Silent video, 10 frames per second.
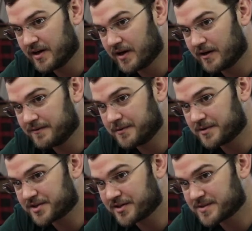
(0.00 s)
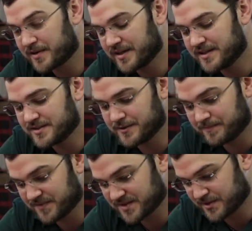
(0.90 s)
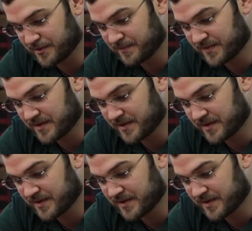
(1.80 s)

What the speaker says: of the return spring into. So